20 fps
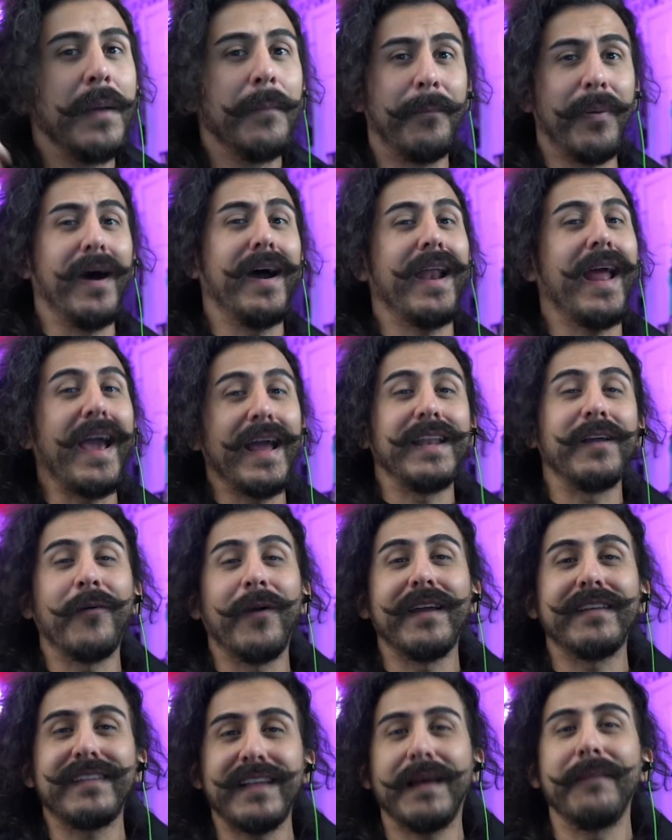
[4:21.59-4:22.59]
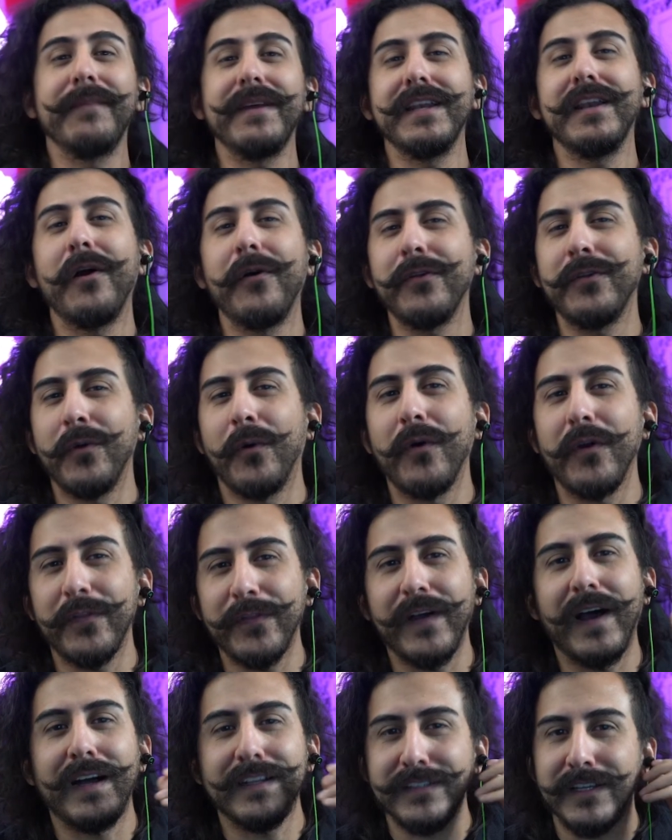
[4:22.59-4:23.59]
But anyways, let me know your
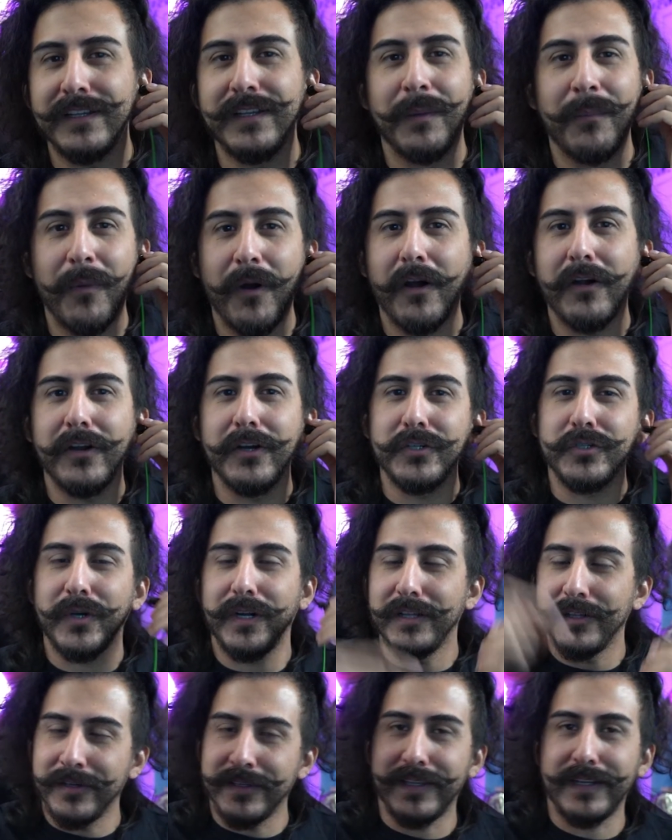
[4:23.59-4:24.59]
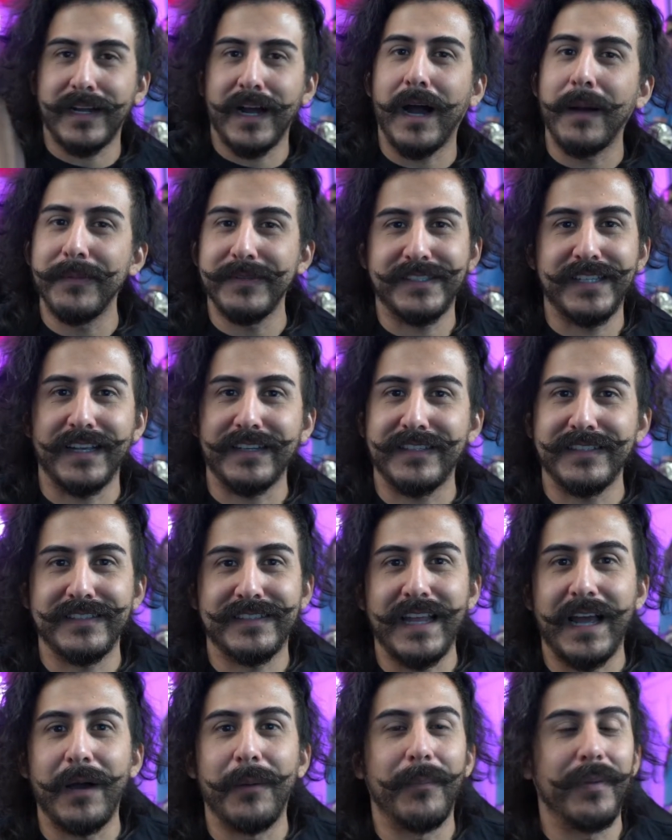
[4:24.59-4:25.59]
thoughts on the Mario trailer in the comment sections
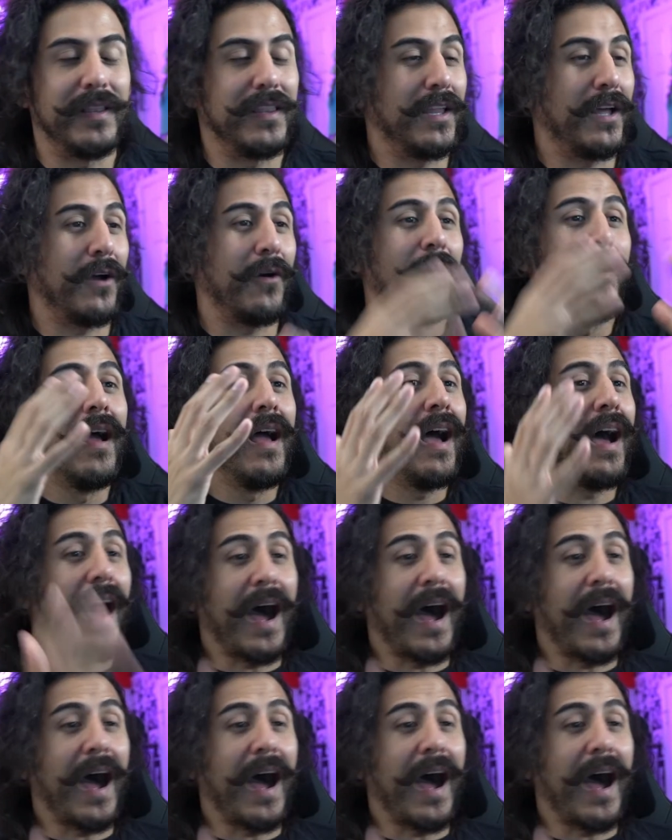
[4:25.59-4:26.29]
down below.